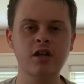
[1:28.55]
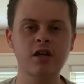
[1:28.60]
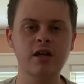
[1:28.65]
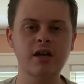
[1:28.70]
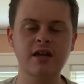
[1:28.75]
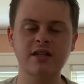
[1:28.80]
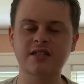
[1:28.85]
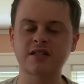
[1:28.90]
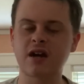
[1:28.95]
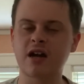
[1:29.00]

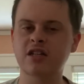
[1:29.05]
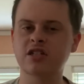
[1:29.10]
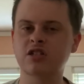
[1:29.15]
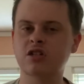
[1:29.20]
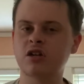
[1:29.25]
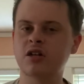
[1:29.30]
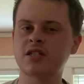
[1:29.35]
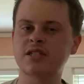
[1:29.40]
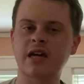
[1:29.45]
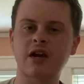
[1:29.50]
It's not as
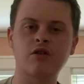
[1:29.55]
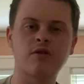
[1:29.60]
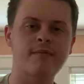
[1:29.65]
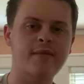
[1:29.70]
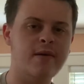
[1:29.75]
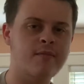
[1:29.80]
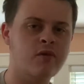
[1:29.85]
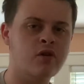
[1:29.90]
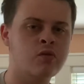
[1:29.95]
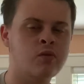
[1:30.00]
good as I
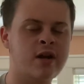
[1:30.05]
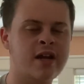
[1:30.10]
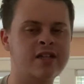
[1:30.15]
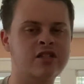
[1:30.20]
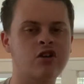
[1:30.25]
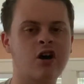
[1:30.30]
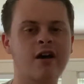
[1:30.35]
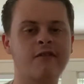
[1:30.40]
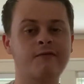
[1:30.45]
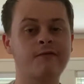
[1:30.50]
remember when I
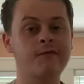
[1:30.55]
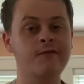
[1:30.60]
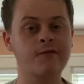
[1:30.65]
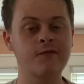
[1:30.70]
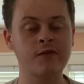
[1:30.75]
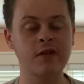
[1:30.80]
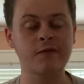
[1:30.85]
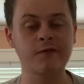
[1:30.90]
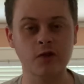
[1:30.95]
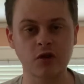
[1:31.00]
saw it
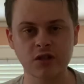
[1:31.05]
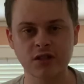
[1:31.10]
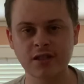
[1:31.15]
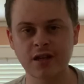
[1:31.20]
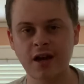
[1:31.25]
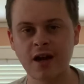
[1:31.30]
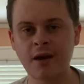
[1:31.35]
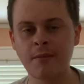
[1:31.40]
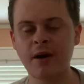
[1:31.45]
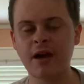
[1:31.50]
the first
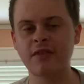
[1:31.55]
time.